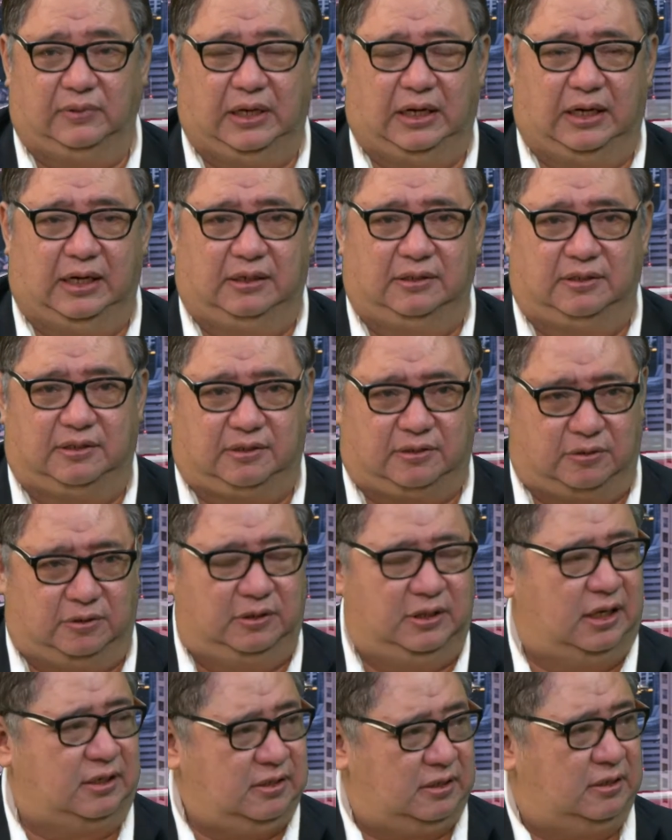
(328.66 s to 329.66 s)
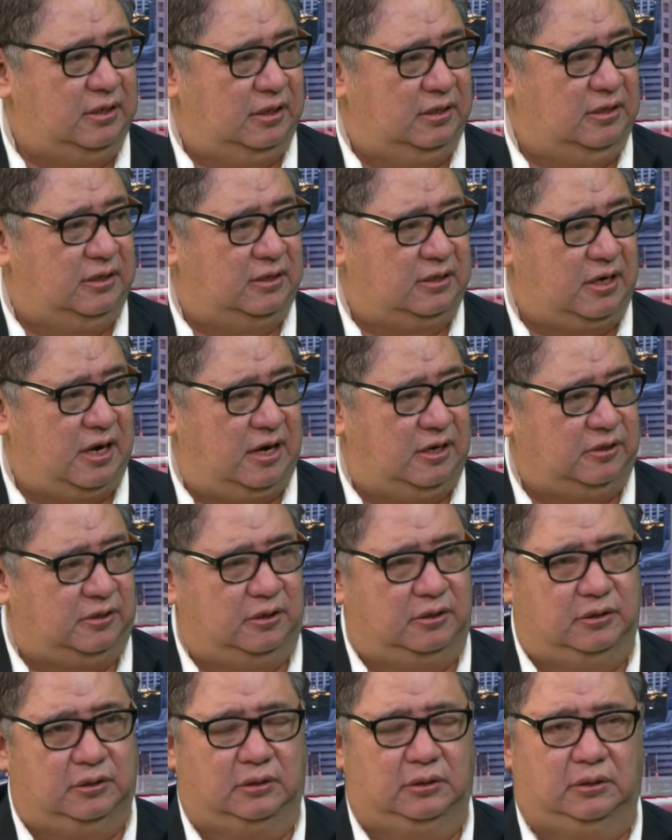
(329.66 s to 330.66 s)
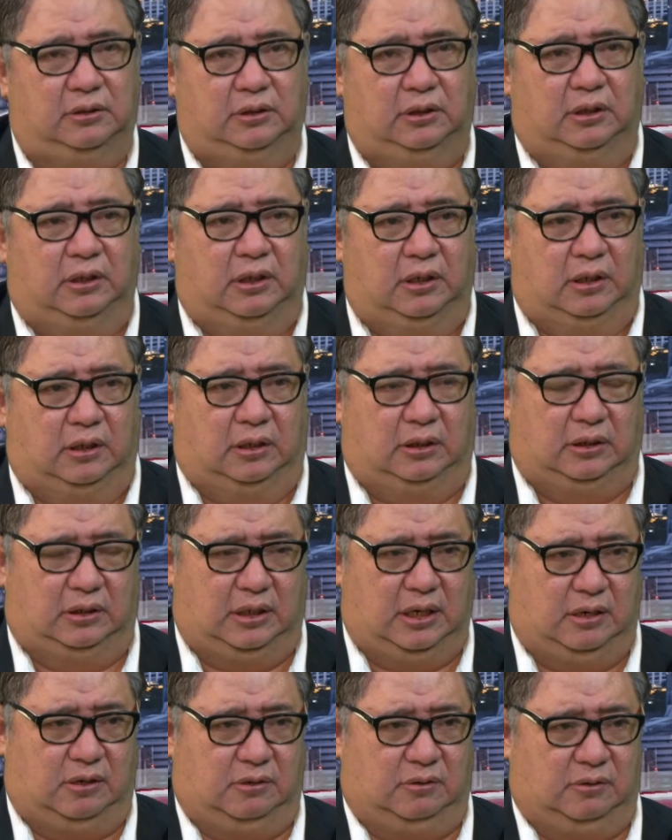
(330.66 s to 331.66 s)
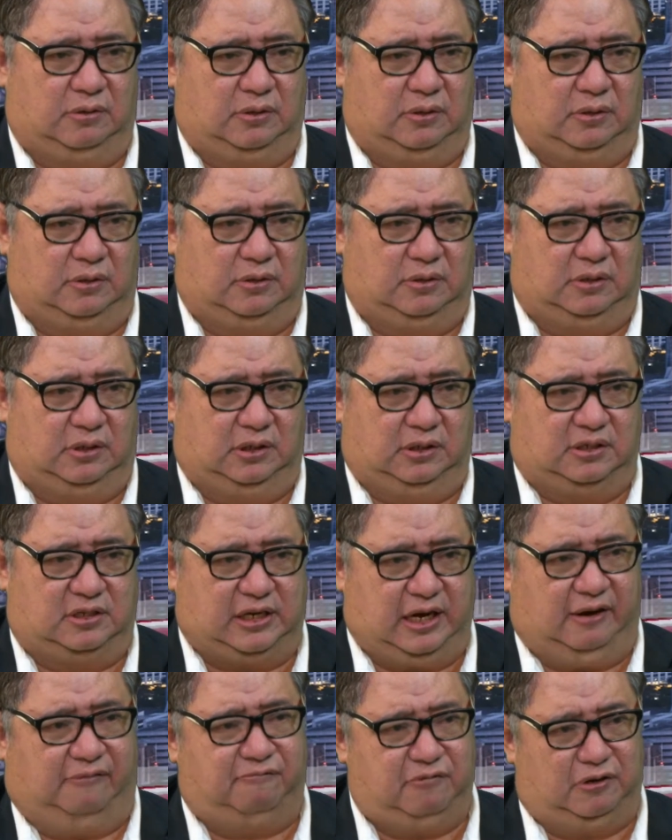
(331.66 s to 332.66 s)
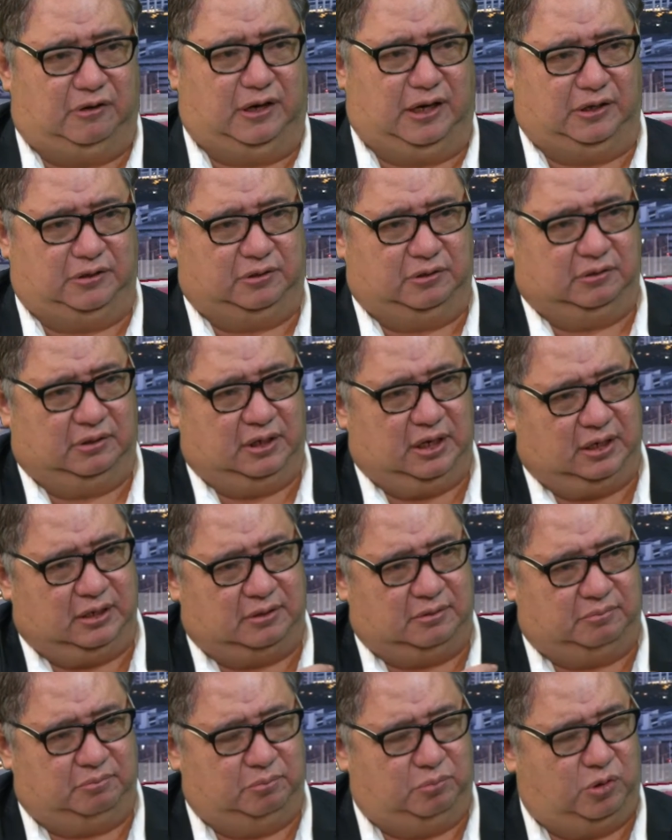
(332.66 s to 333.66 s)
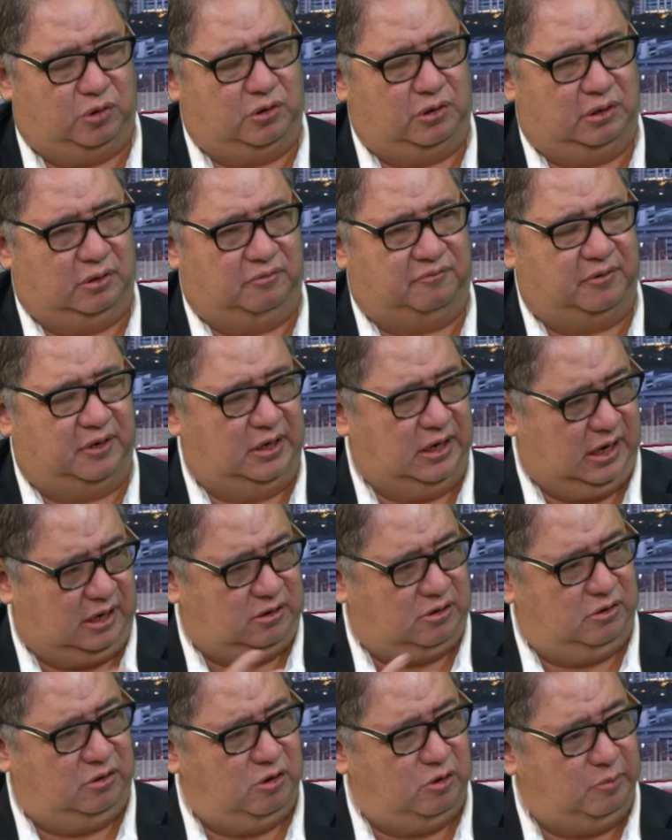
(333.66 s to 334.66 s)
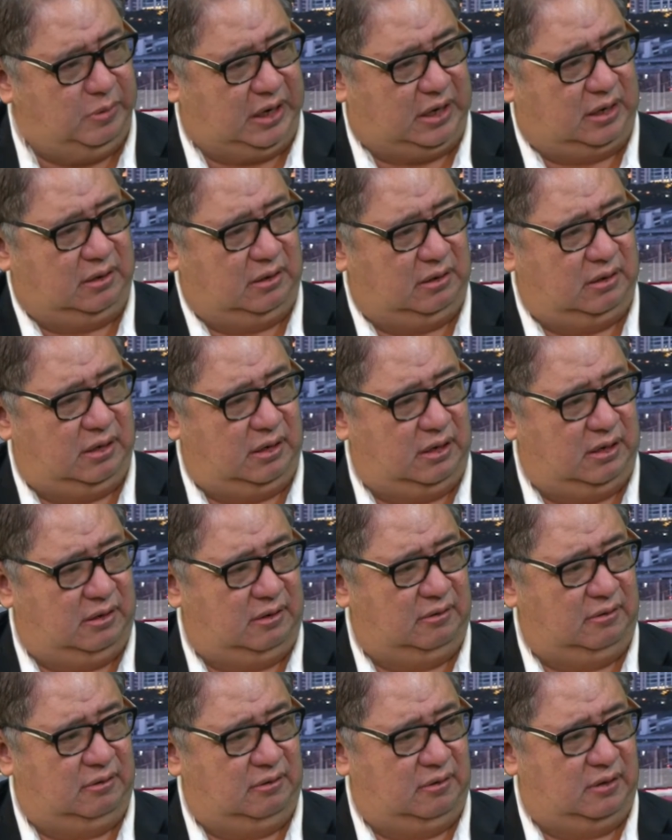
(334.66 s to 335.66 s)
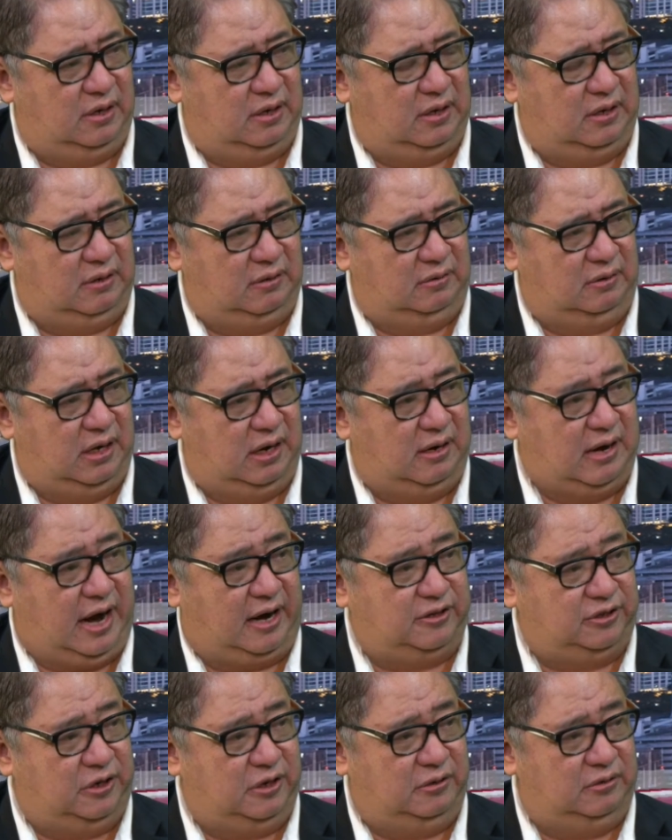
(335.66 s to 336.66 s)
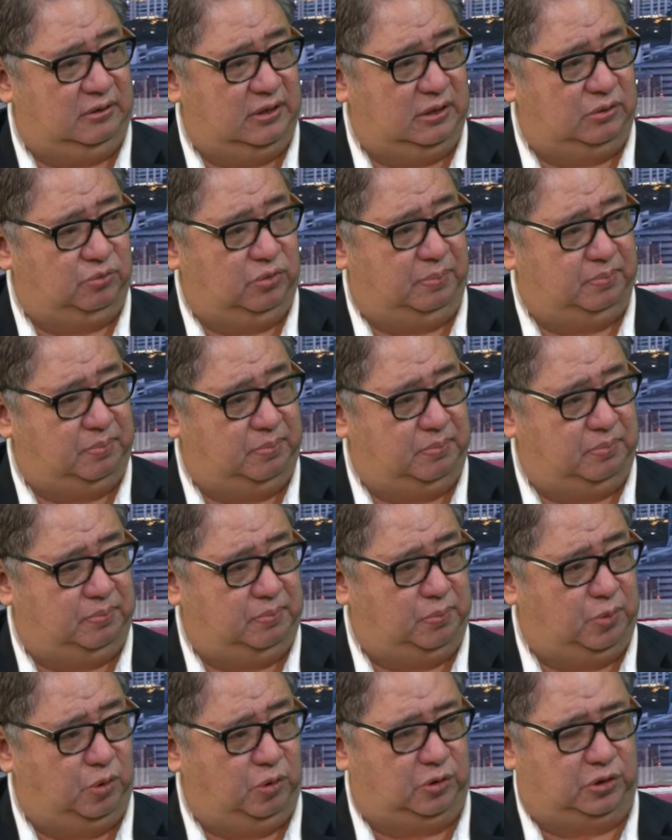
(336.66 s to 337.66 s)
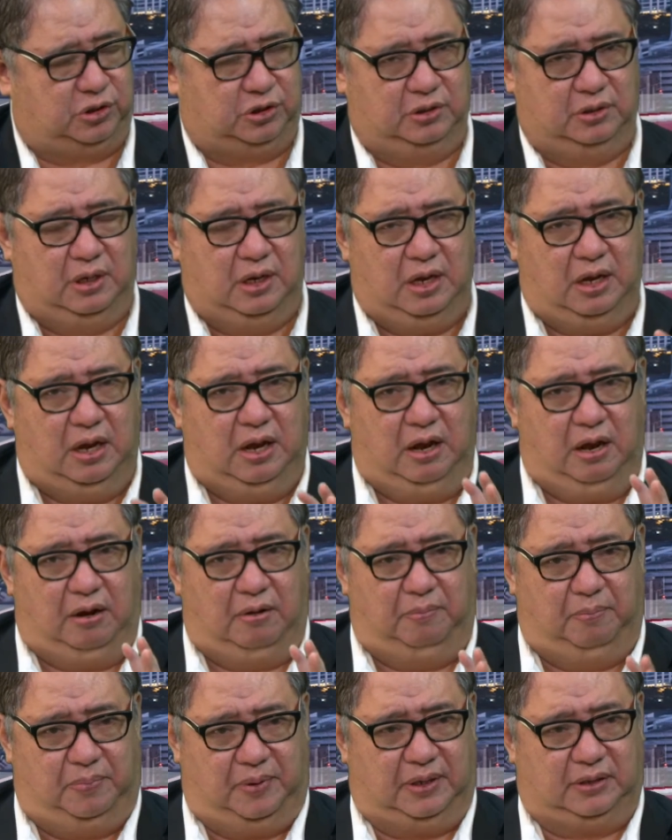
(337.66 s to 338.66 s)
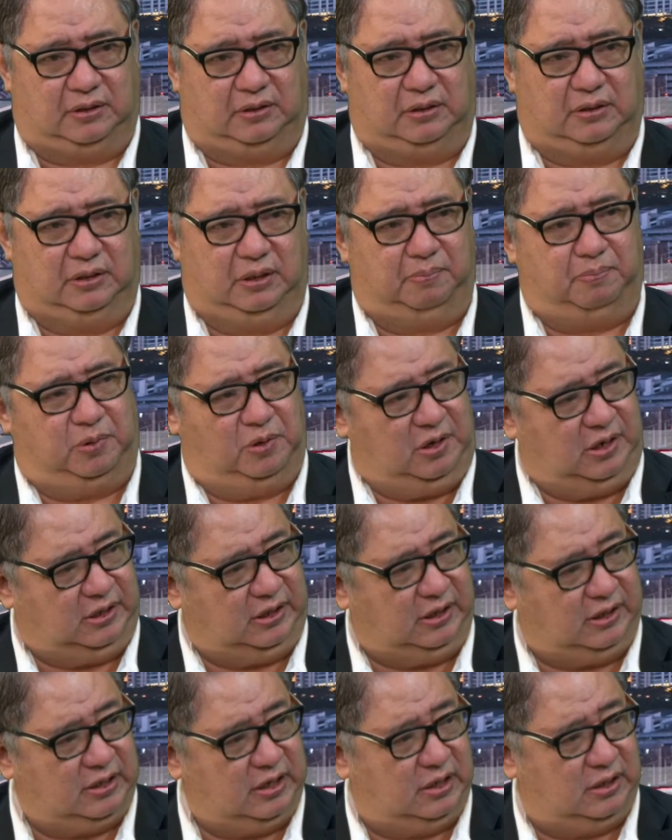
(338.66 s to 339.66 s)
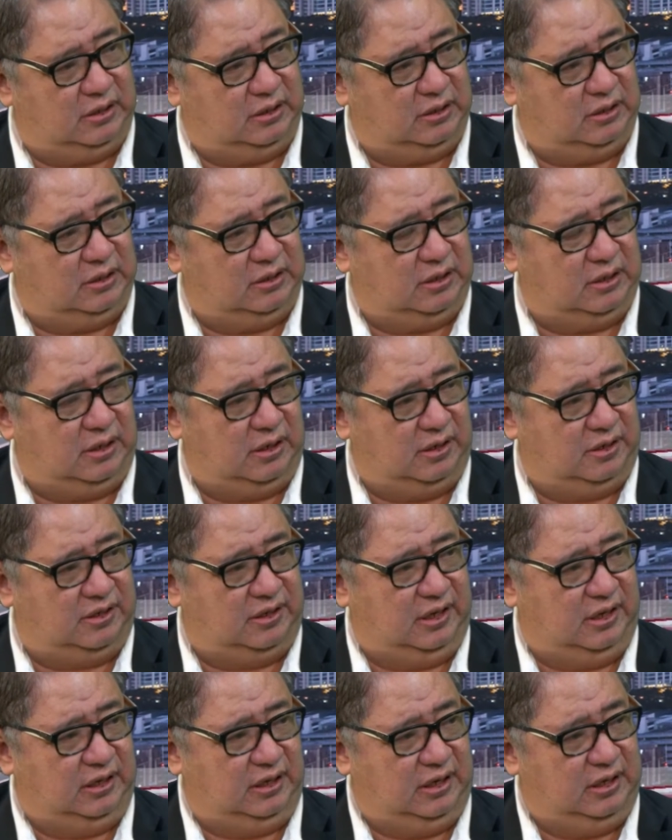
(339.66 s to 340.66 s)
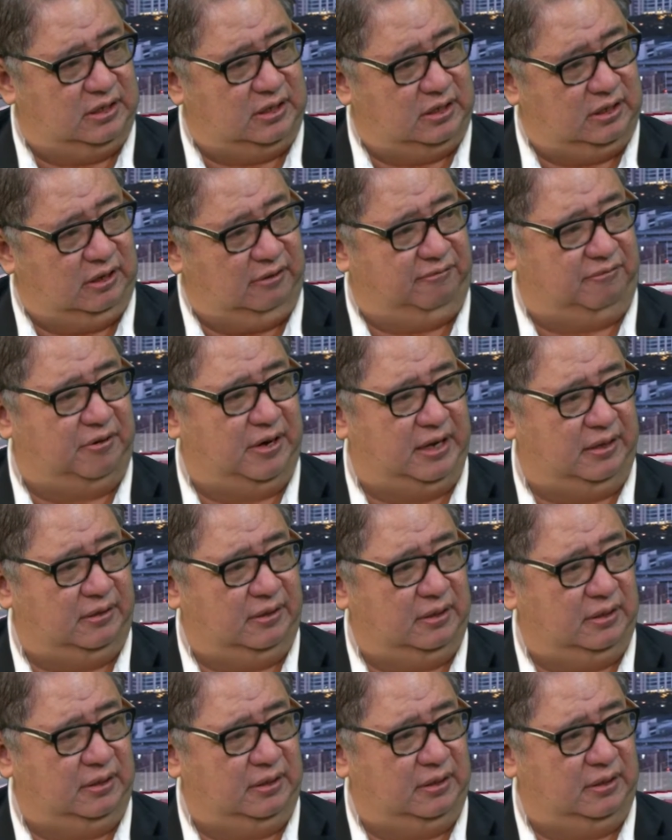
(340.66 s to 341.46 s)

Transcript: And so that's the discussion. Now, the Save the Nation has more of an economic direction that we push. But the political thing is different.